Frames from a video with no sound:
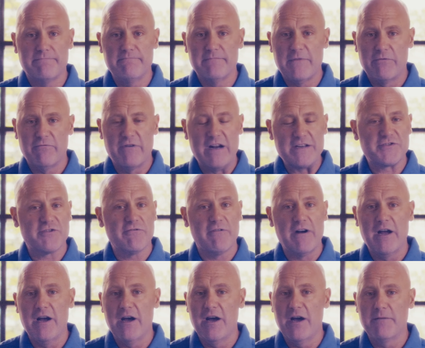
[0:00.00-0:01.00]
a
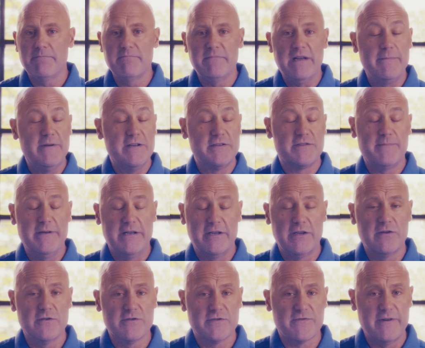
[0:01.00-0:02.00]
restaurant, maybe it's being
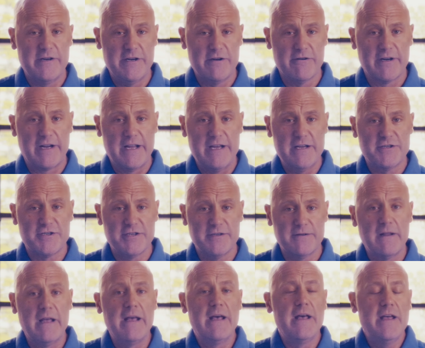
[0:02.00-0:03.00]
used for
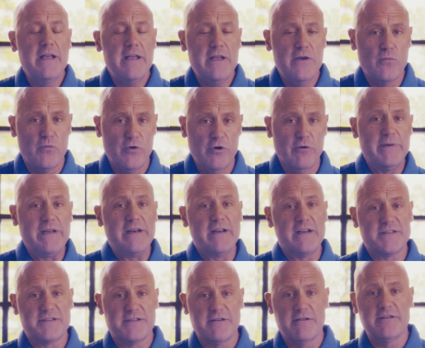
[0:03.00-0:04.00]
irrigation, it will be
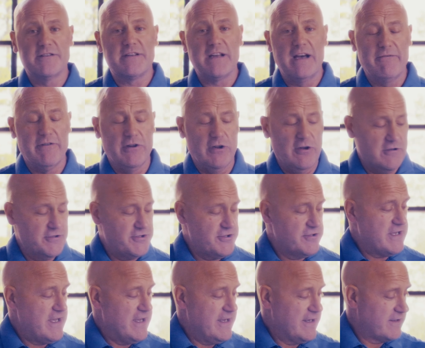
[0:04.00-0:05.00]
necessary to have a larger
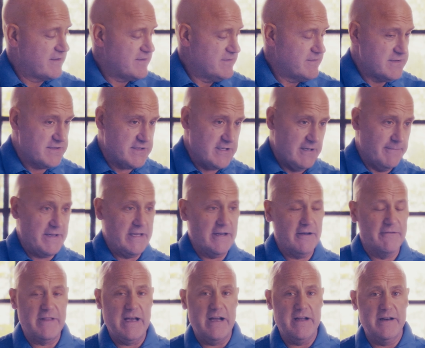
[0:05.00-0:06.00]
tank. Something
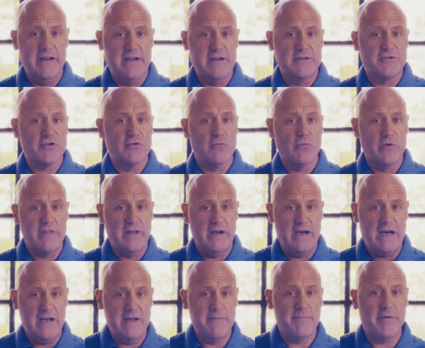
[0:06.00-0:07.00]
of that nature with a
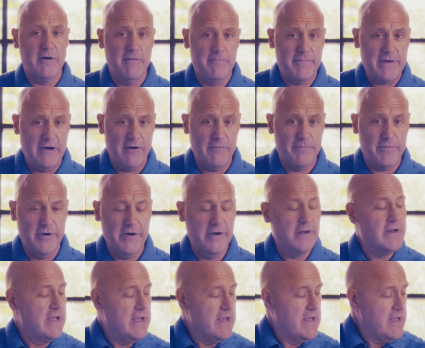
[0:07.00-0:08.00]
high pump output
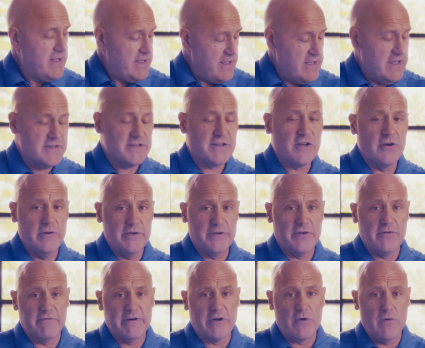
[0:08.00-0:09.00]
is going
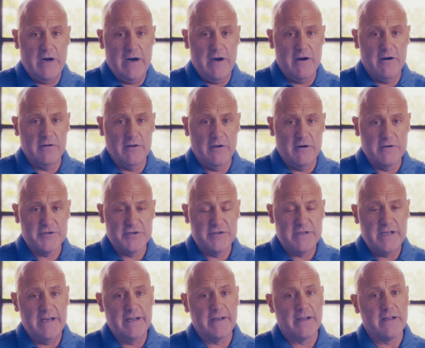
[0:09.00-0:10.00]
to require a larger
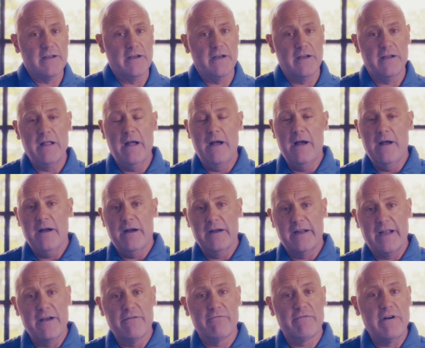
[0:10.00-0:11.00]
tank. Again,